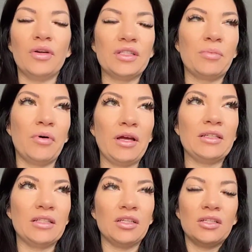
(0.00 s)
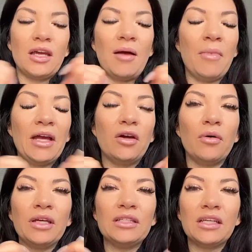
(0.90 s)
Wrist point, am I
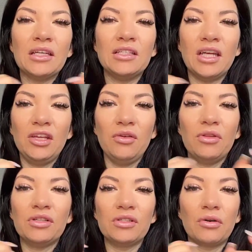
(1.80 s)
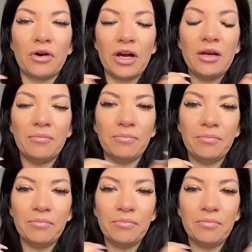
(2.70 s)
going to continue this story?